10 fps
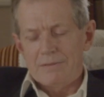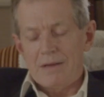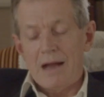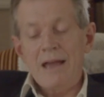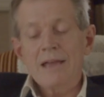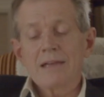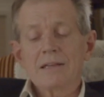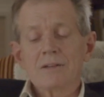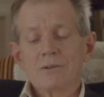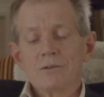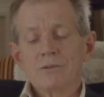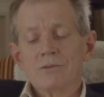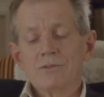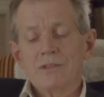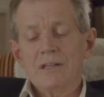I could
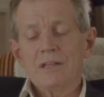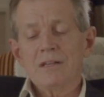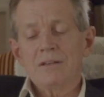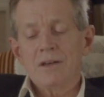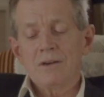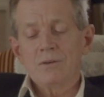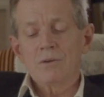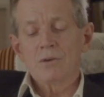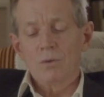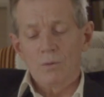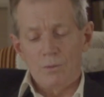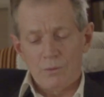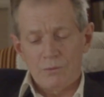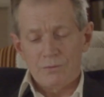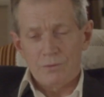see no
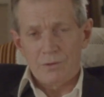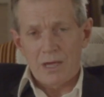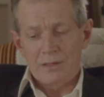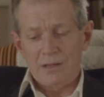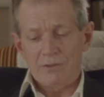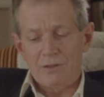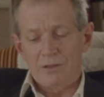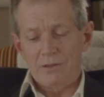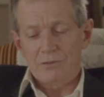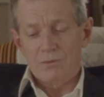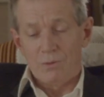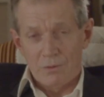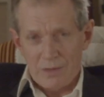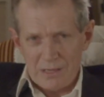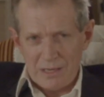cause for uneasiness
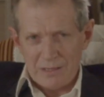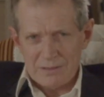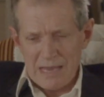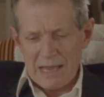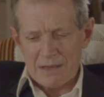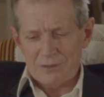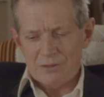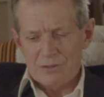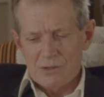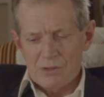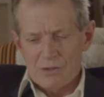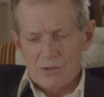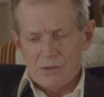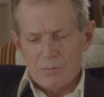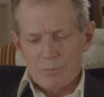or any doubt,
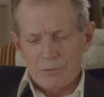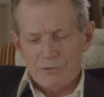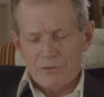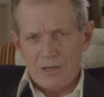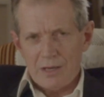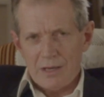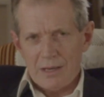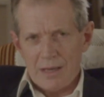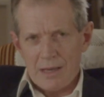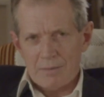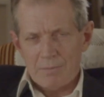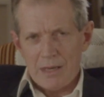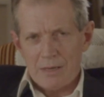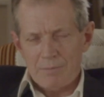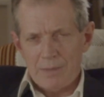but she had
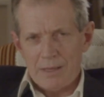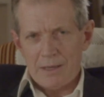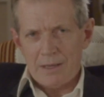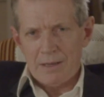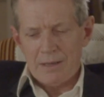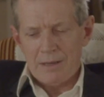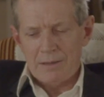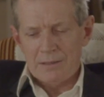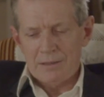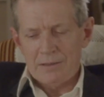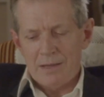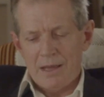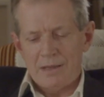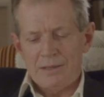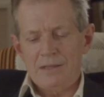made me a little
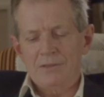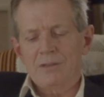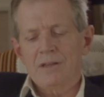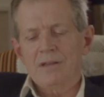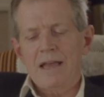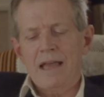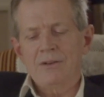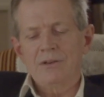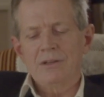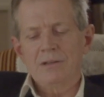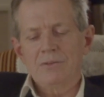uneasy and a little